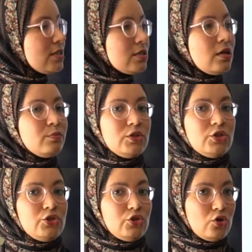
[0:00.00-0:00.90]
summer,
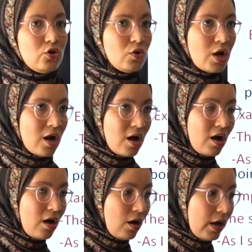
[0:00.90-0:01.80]
so
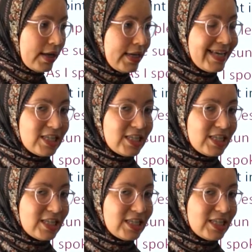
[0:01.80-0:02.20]
I